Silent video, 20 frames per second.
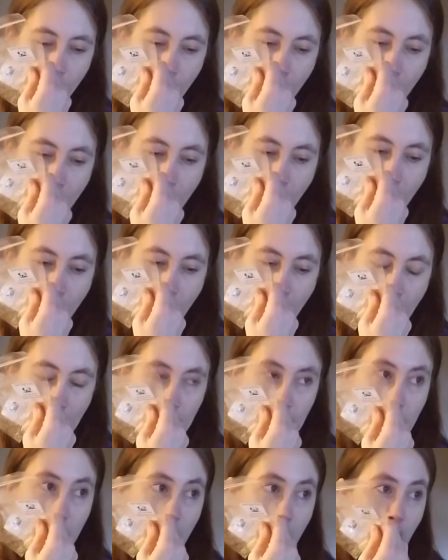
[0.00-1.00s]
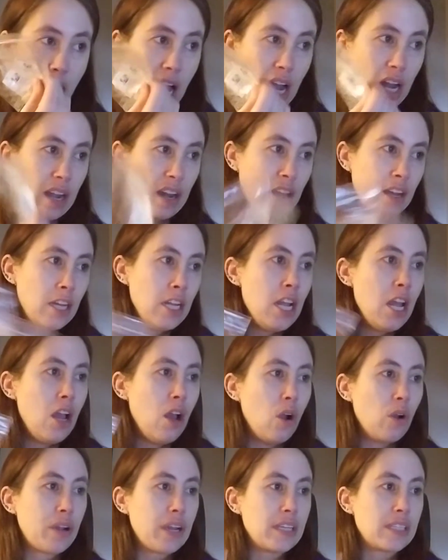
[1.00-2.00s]
Oh, God.
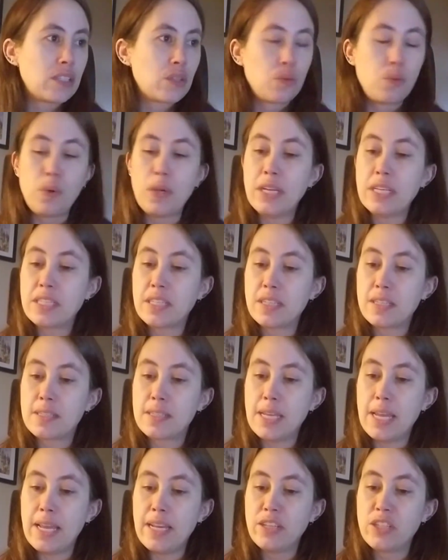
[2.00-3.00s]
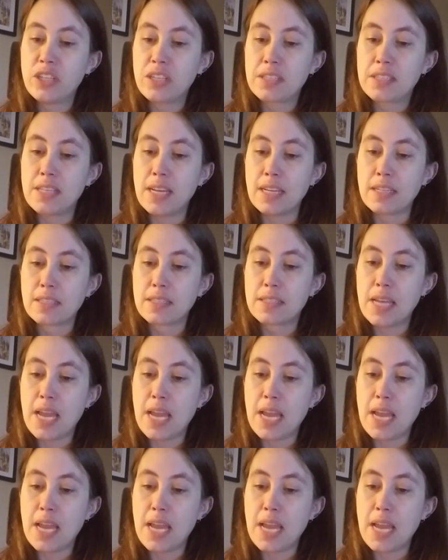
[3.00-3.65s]
Okay, sweet sage scents,